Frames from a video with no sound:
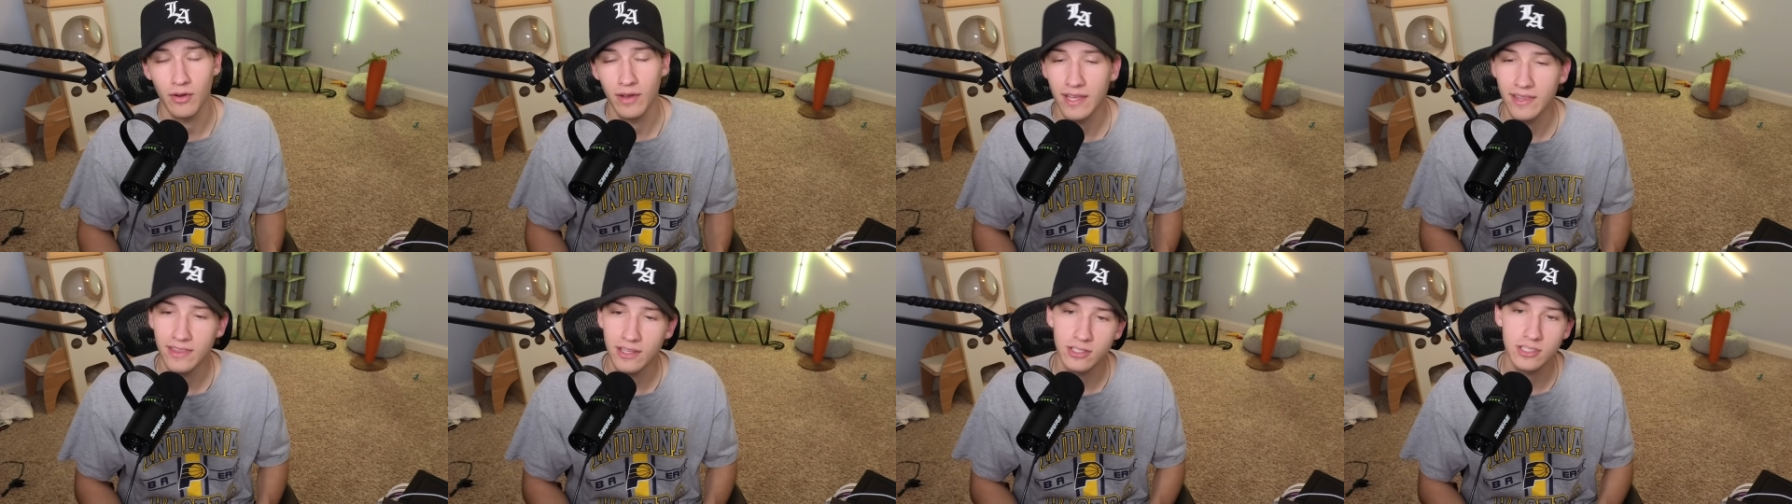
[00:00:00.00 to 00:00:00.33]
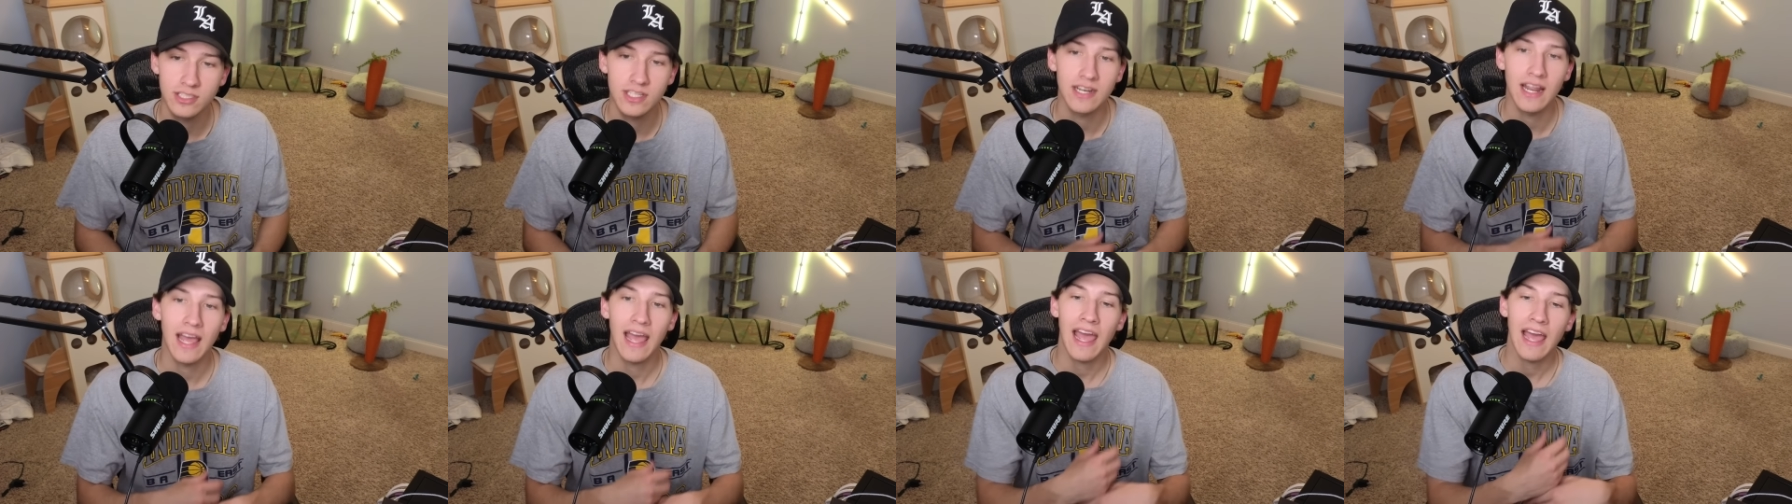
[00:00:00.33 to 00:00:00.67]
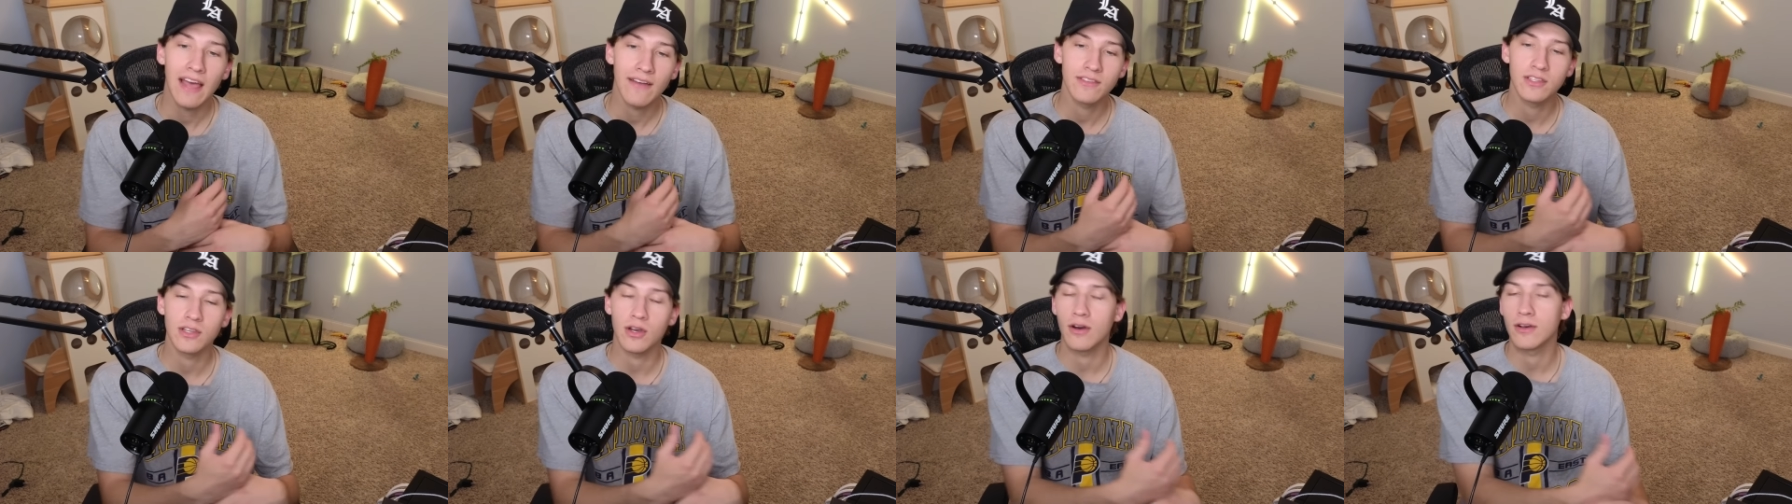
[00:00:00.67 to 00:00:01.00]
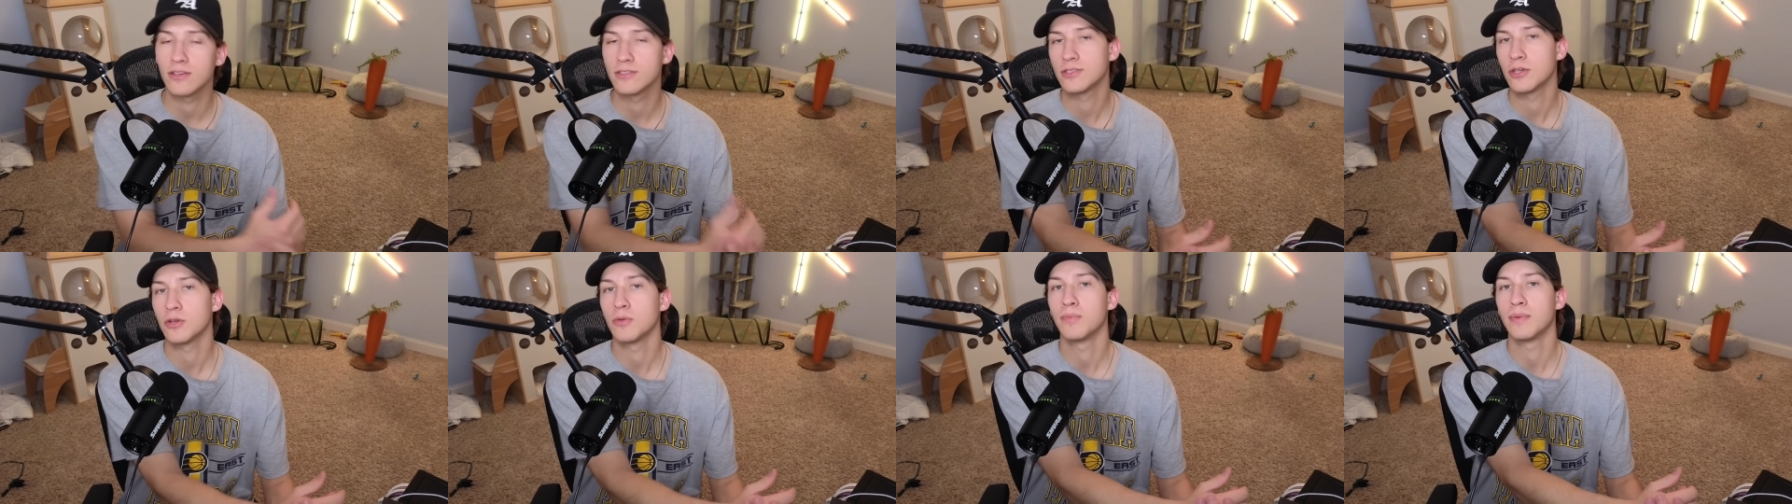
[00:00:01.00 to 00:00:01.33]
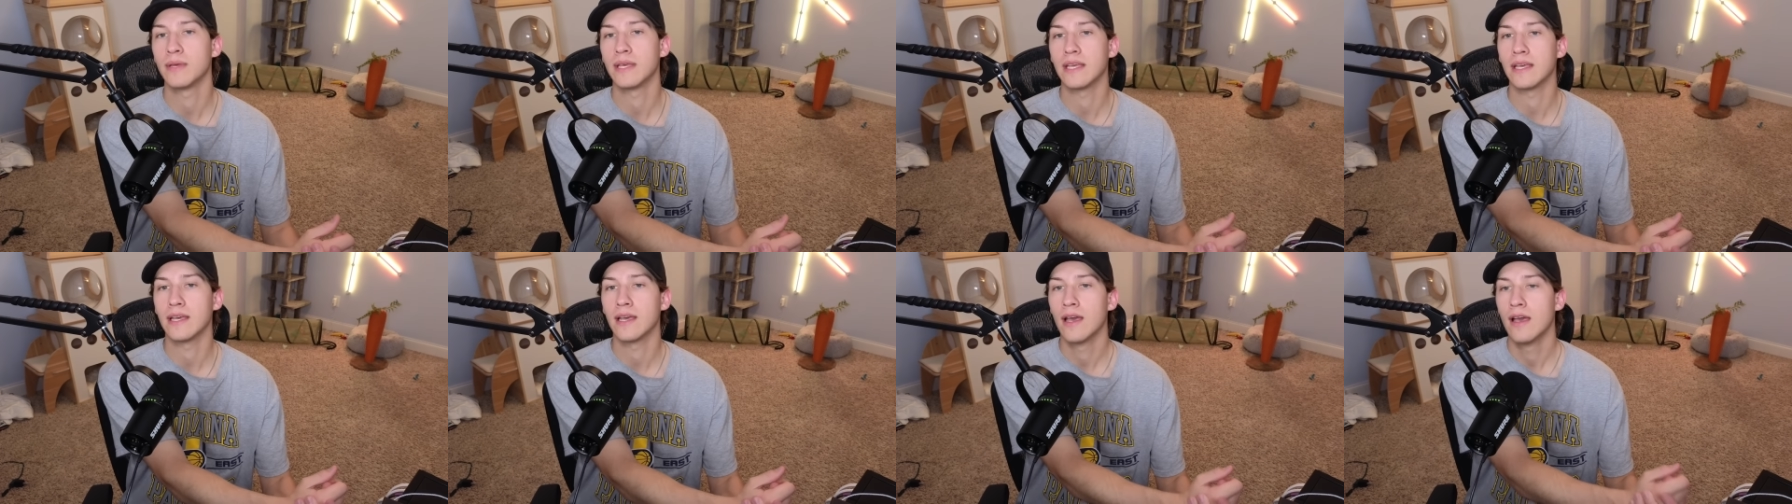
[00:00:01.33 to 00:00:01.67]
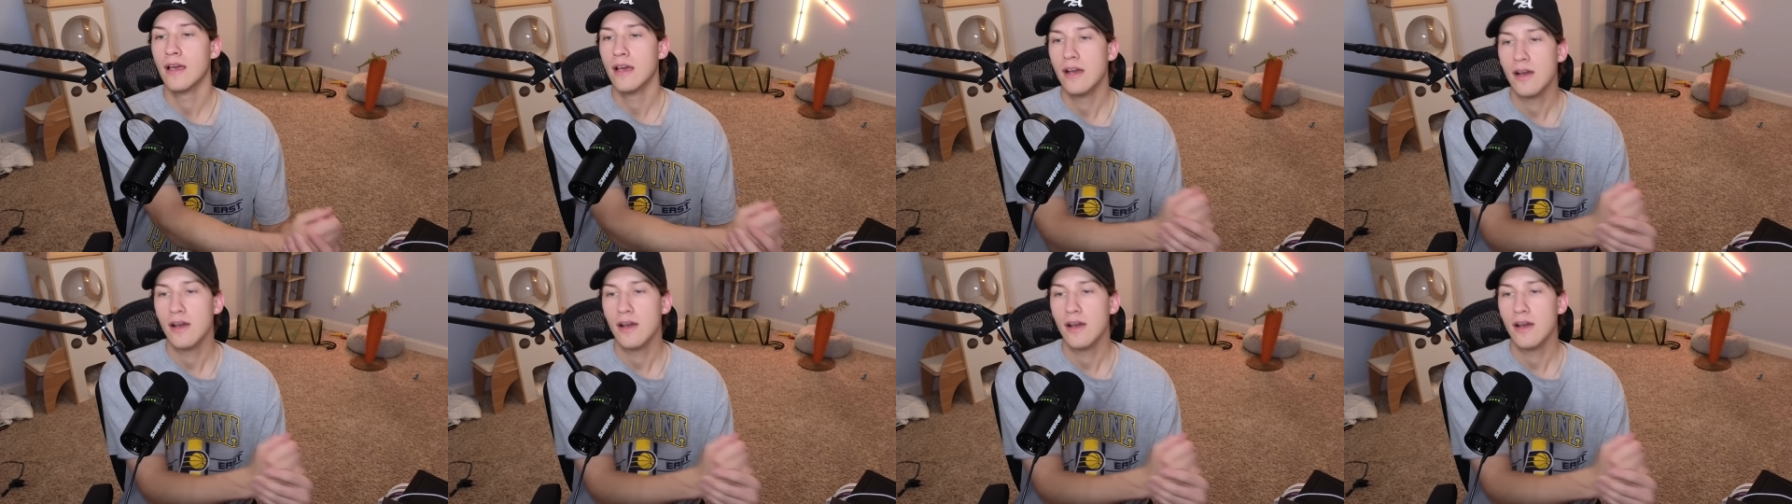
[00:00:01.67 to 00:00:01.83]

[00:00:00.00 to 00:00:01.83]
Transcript: And there's going to have to also be